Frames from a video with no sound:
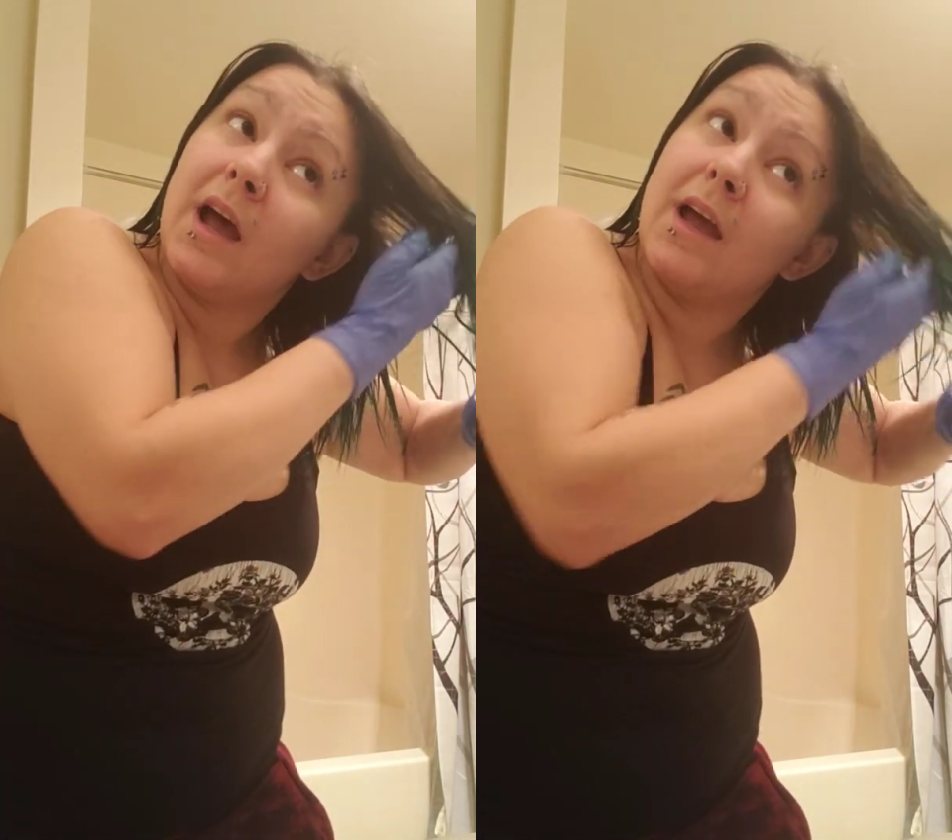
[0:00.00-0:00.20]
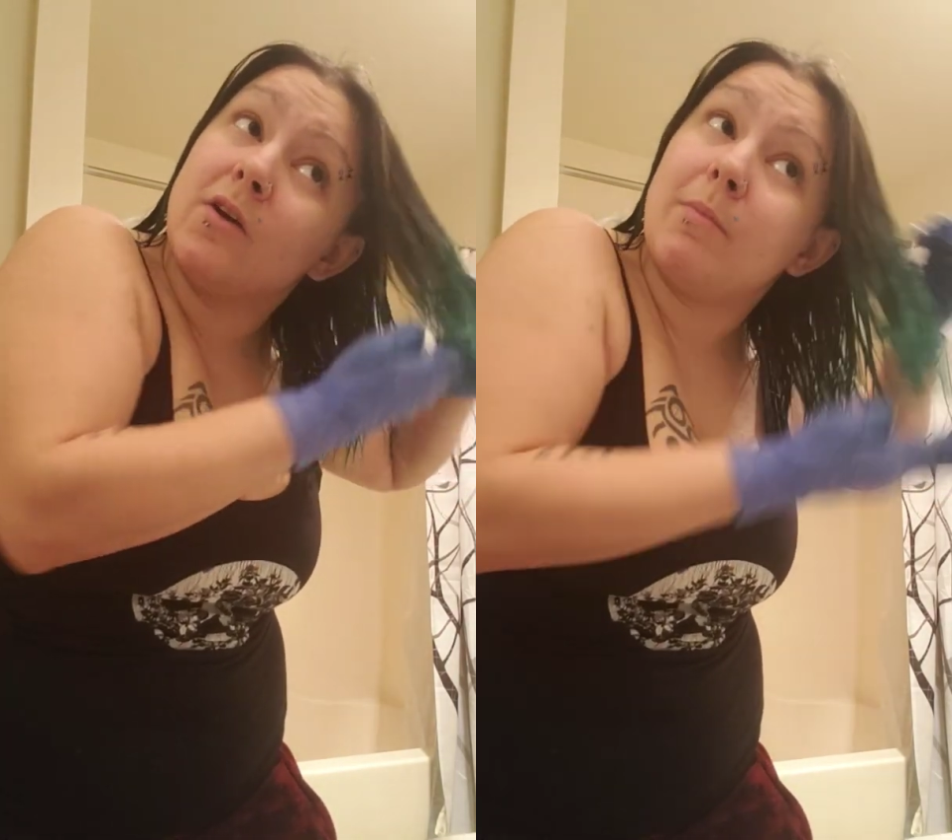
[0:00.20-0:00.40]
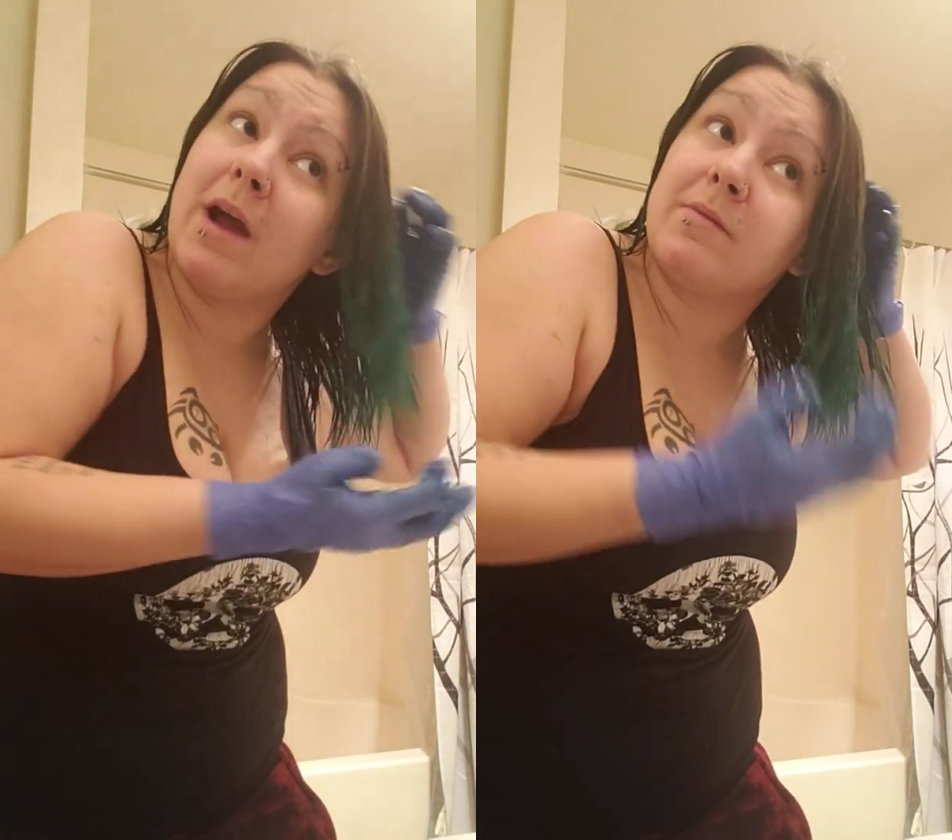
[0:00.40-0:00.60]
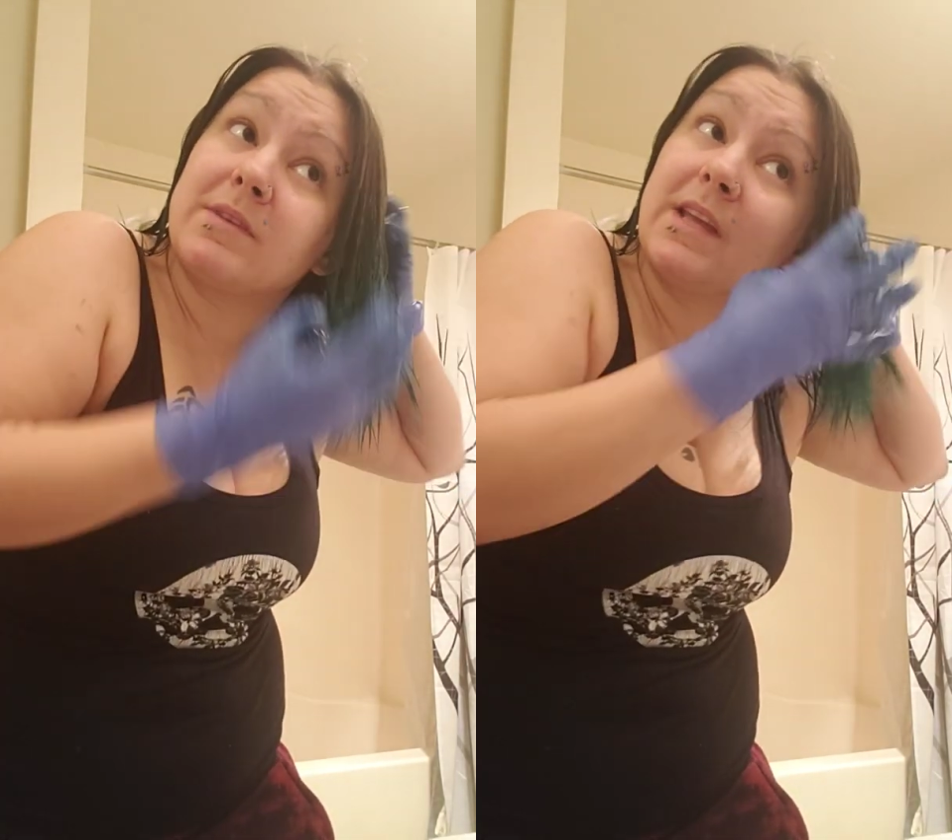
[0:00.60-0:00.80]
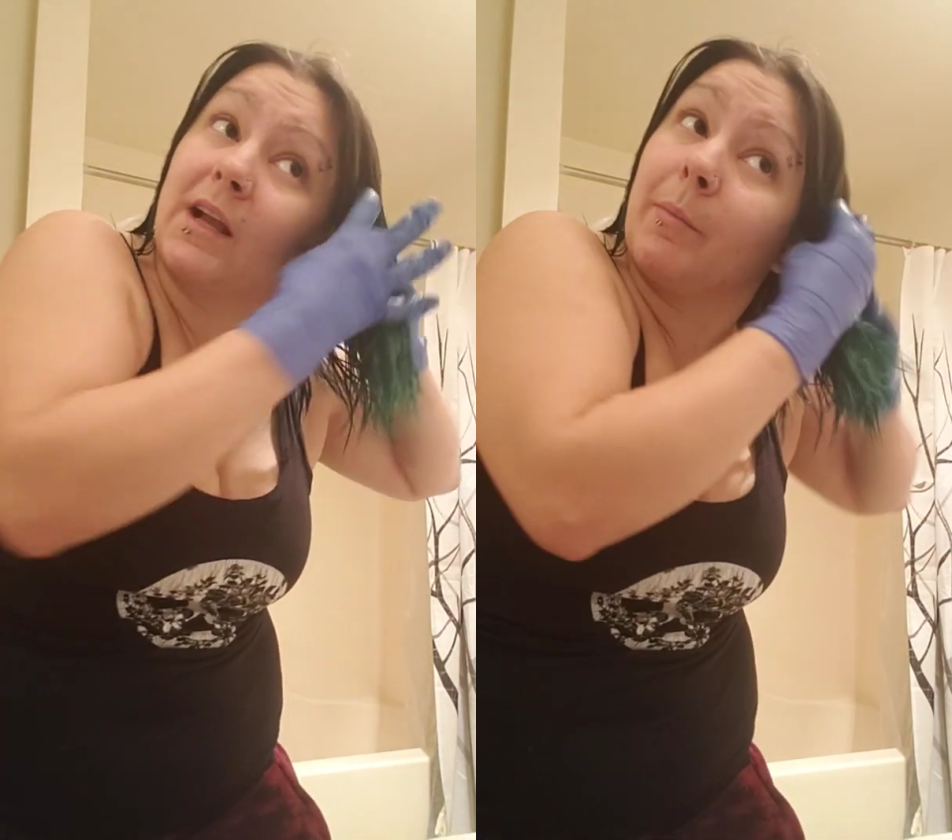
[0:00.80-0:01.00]
I know mine
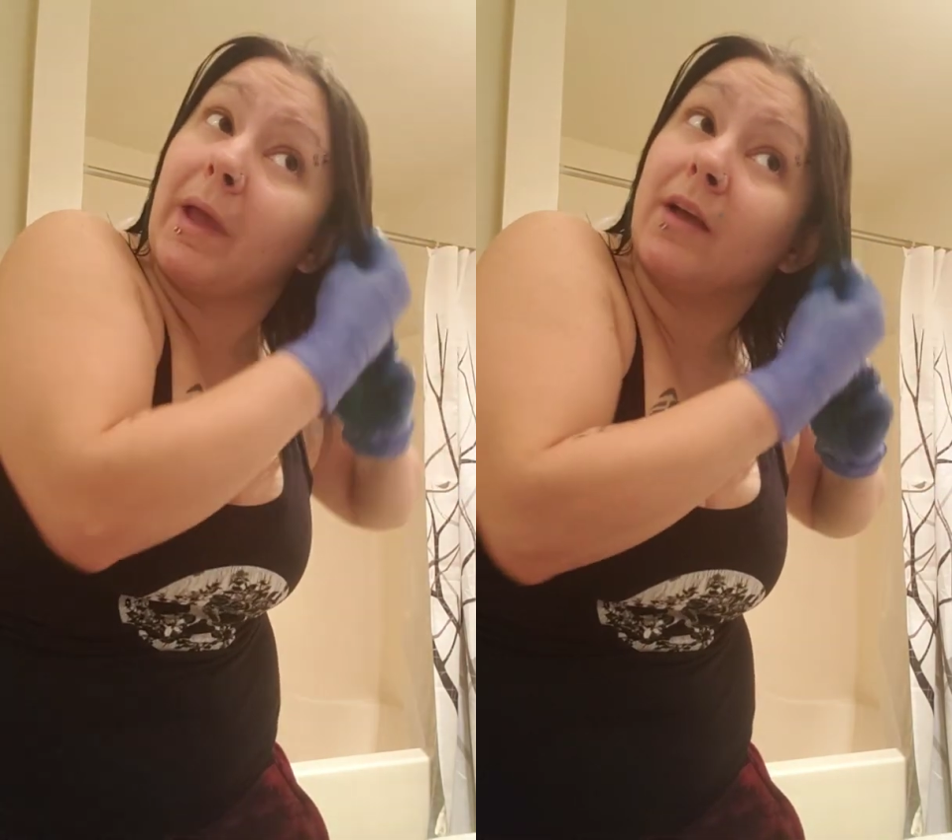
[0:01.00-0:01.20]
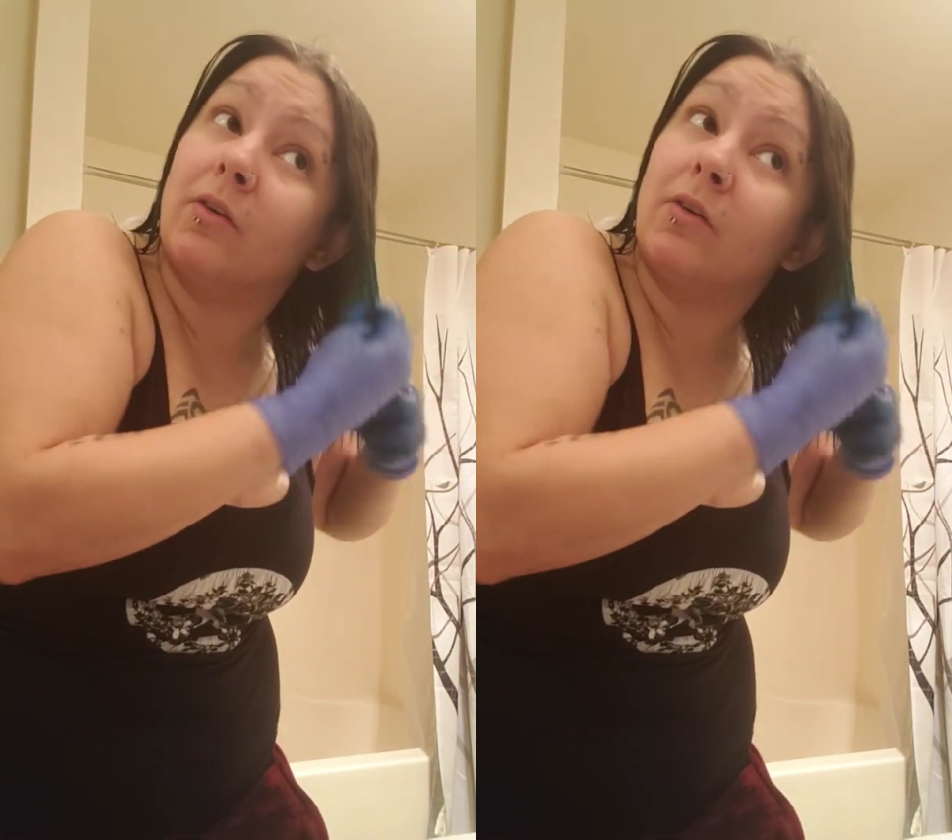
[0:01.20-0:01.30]
was like a pale